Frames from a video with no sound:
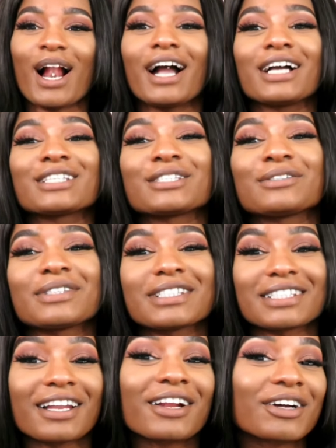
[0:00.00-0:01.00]
I have to do this
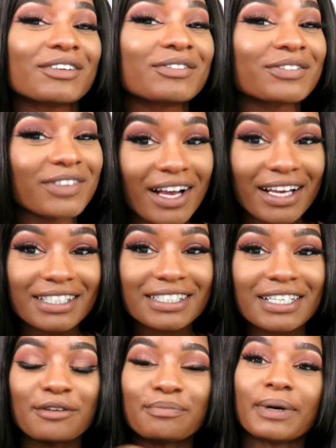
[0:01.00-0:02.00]
in a rush.
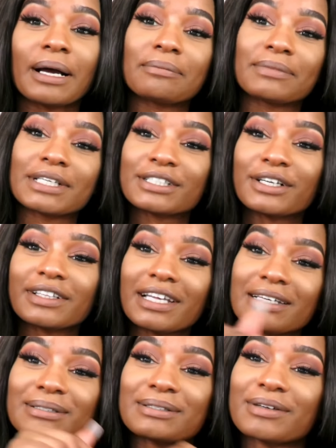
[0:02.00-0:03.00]
But make sure you
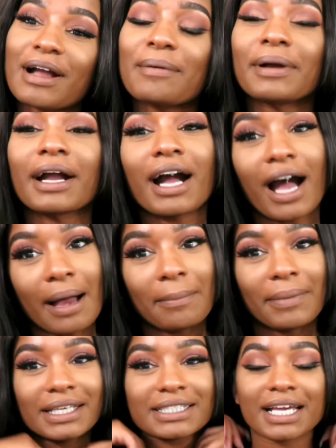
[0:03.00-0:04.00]
like, subscribe, and
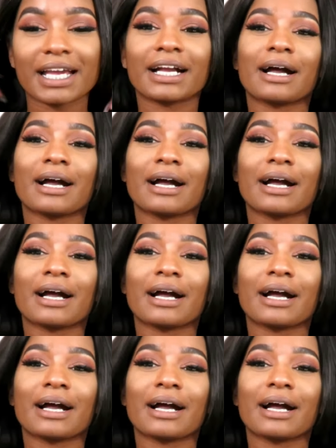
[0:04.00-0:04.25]
comment, and